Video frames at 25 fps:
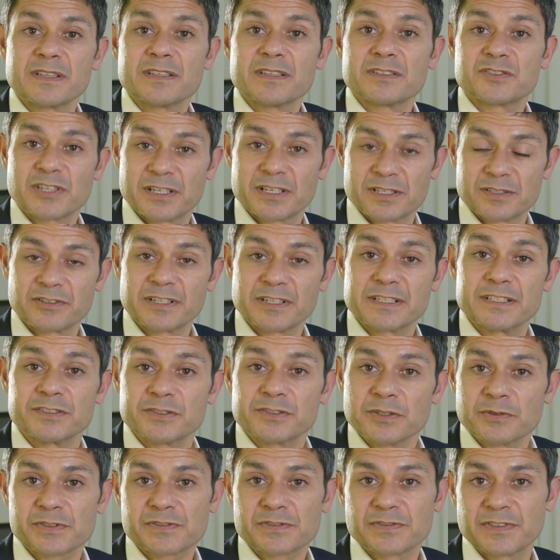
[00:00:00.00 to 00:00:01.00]
generate
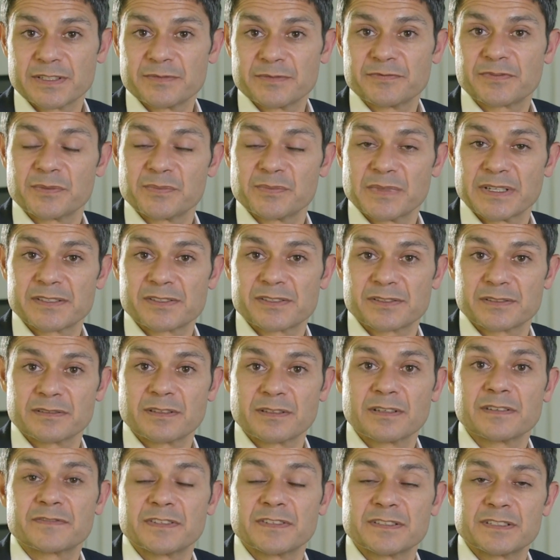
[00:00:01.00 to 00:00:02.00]
useful information
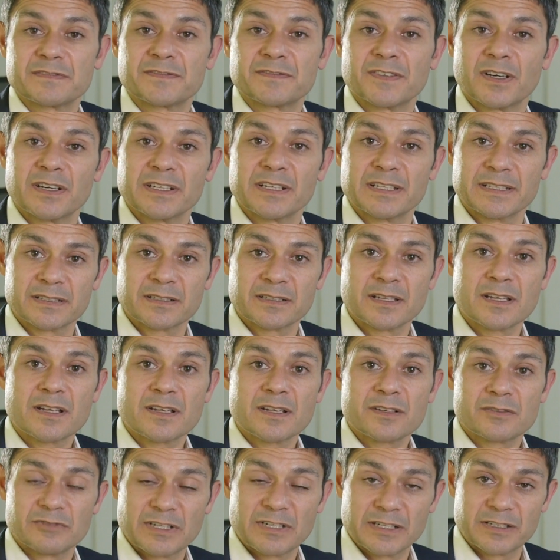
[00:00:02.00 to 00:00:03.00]
for defining
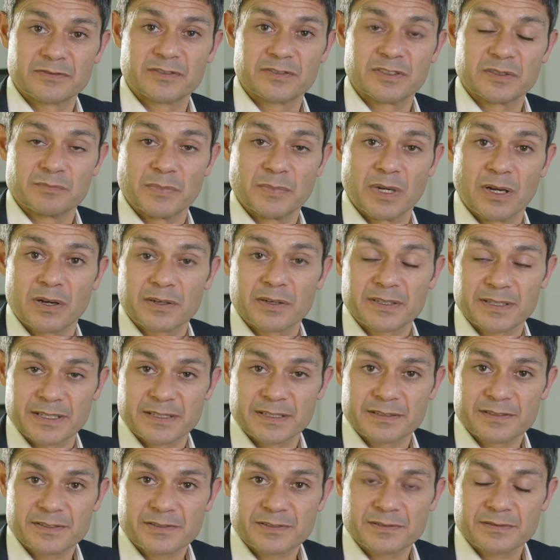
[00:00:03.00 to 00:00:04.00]
relevant
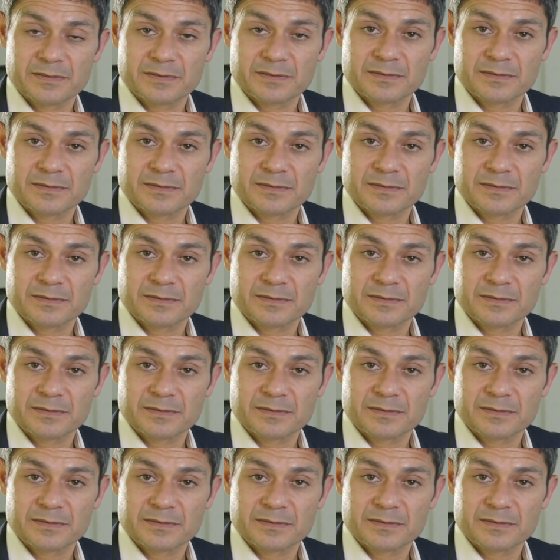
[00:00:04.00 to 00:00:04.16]
markets.